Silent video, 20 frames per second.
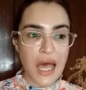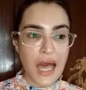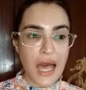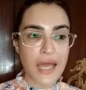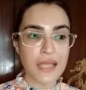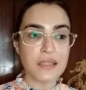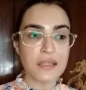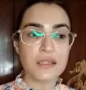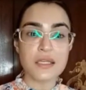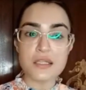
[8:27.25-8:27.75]

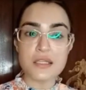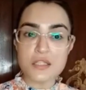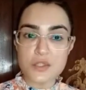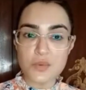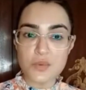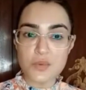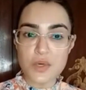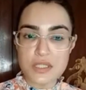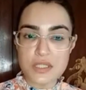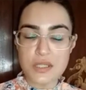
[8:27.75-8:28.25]
And
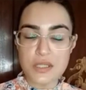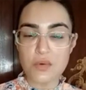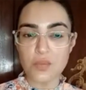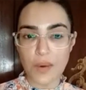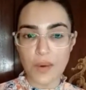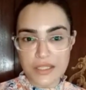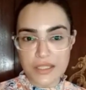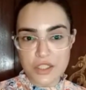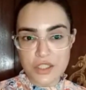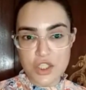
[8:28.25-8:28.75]
this was the
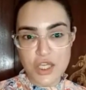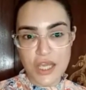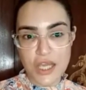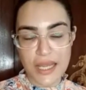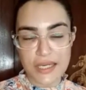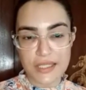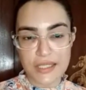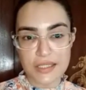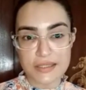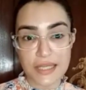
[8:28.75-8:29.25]
one
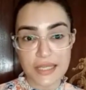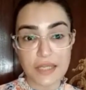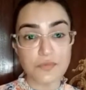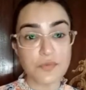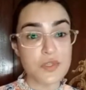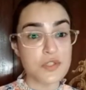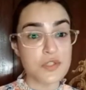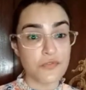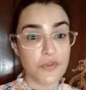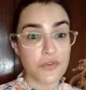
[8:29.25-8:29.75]
channel that
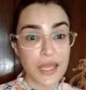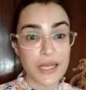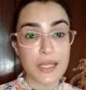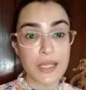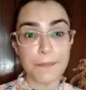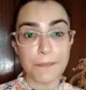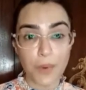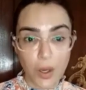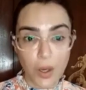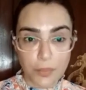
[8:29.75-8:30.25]
was
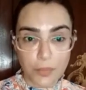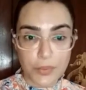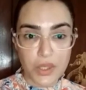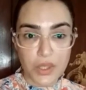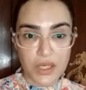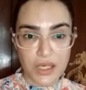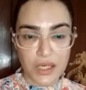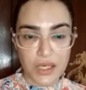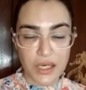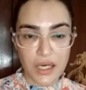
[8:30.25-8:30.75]
very
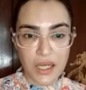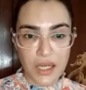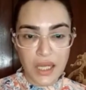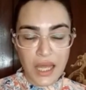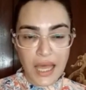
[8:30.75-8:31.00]
popular.